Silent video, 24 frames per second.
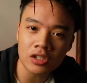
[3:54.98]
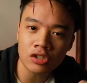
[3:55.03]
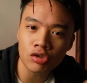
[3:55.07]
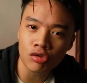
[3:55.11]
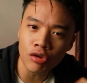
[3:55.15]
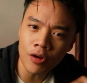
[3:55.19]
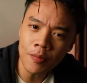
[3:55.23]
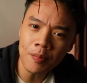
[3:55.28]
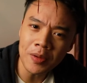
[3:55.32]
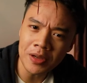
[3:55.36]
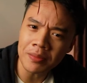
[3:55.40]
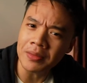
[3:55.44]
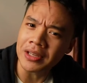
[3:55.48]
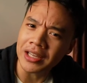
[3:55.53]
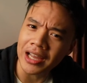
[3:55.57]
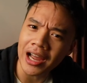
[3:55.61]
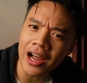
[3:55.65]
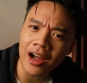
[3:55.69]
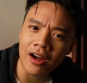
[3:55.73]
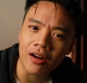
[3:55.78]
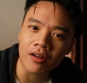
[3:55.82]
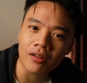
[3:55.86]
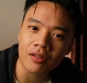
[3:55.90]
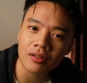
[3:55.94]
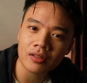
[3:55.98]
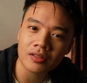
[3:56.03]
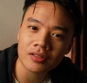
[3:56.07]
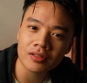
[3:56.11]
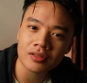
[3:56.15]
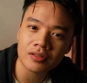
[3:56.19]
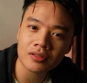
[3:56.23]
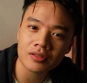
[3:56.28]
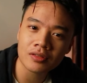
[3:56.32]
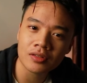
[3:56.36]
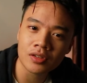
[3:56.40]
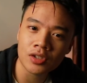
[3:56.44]
creeping me out.
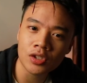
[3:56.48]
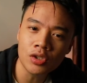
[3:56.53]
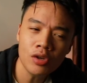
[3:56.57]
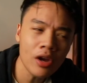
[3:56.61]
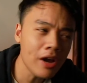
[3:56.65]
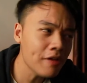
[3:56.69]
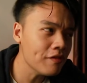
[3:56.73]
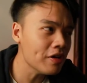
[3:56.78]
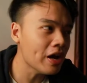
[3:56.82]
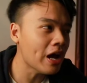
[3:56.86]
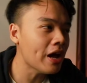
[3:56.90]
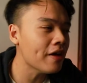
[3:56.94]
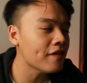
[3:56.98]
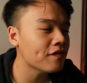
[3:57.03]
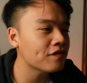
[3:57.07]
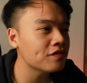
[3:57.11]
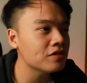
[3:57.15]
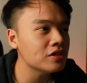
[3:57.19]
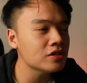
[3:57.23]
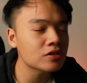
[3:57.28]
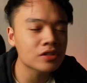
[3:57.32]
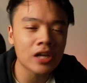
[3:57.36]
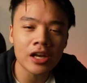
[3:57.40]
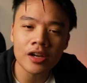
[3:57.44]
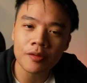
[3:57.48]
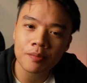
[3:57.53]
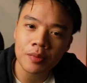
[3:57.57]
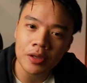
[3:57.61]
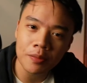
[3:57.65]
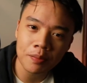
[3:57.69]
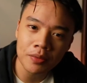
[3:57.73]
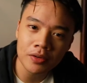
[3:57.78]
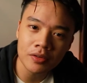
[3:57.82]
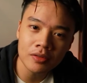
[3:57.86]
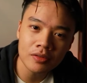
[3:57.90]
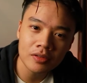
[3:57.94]
Do you ever have this kind of
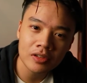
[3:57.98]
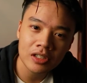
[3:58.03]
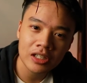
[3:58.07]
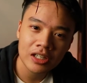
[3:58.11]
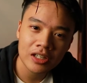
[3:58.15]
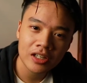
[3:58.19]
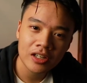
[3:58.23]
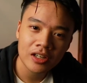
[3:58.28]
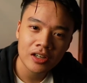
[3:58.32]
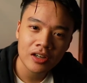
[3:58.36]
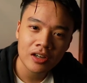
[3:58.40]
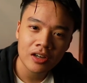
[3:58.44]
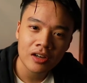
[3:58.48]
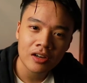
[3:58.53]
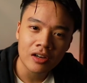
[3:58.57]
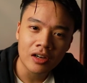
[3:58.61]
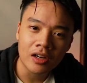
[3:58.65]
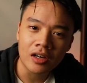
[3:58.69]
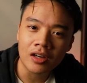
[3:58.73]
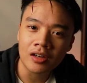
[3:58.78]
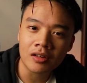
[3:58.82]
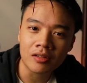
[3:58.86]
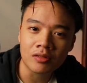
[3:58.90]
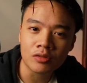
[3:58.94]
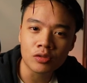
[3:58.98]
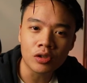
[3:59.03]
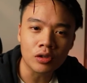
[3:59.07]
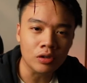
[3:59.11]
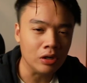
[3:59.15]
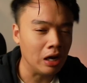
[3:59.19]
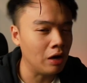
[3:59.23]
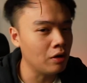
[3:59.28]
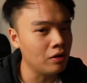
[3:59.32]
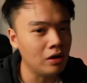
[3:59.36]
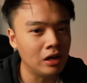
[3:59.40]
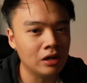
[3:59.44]
people?
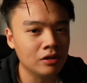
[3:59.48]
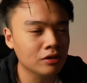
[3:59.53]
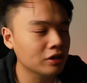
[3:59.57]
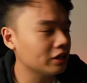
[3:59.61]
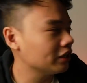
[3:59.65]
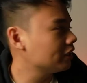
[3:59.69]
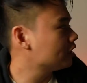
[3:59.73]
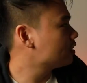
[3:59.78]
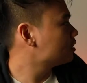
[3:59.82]
Okay,